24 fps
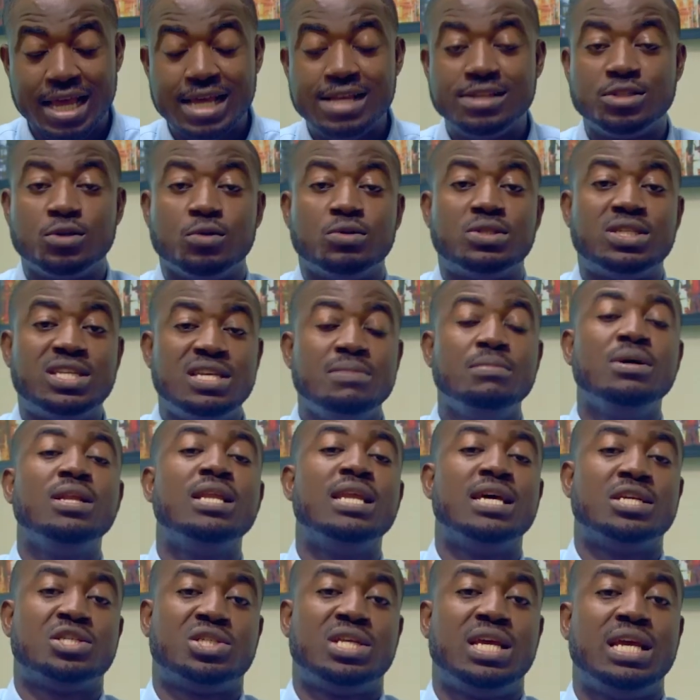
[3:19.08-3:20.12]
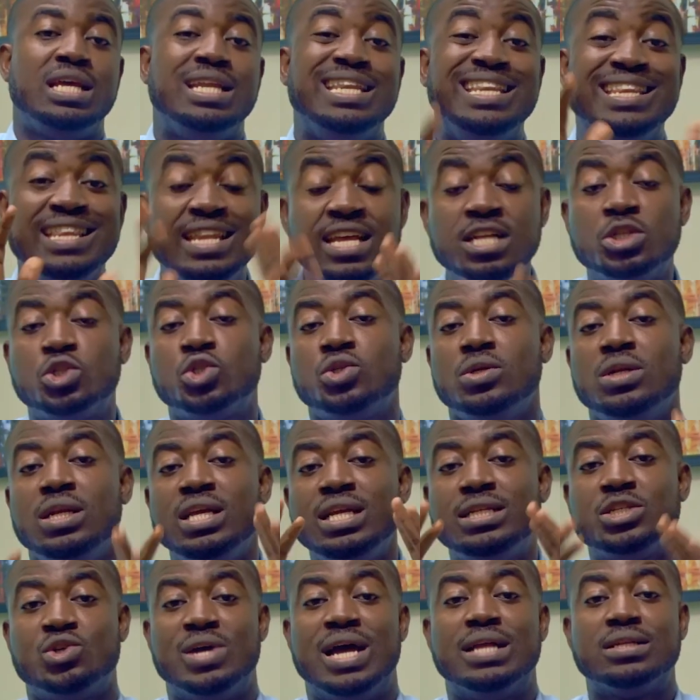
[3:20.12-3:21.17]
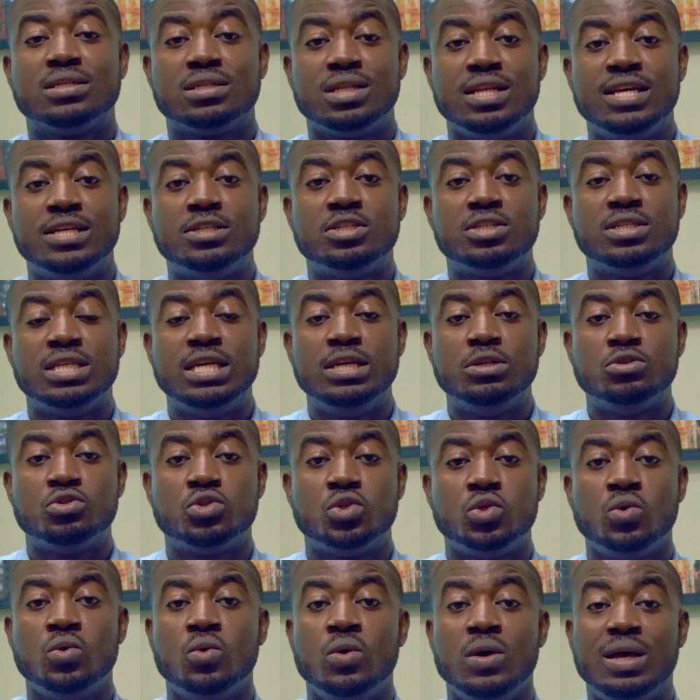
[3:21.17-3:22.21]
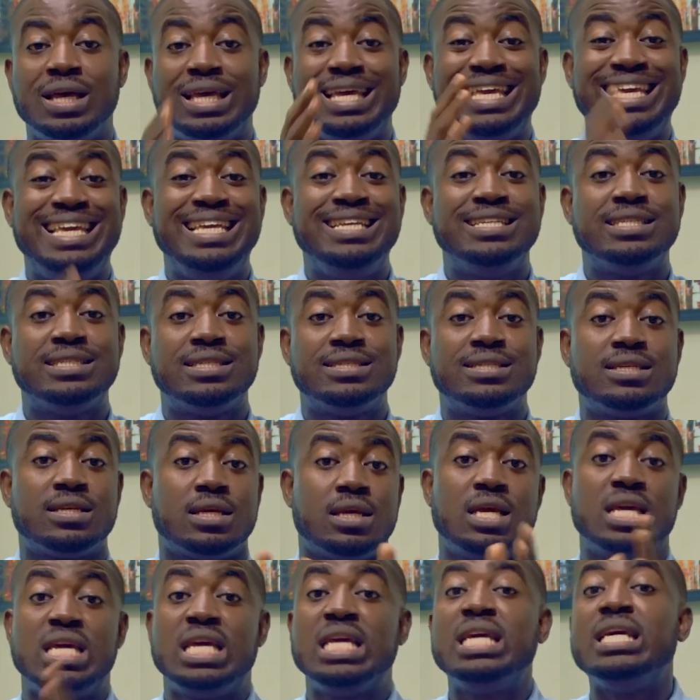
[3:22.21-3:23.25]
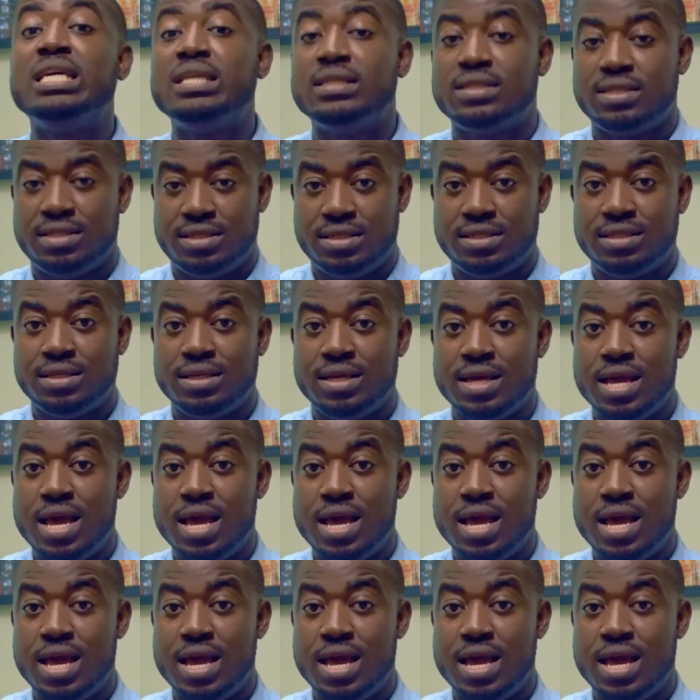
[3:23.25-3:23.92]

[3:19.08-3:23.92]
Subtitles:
So Timor-Leste literally translates into East, East.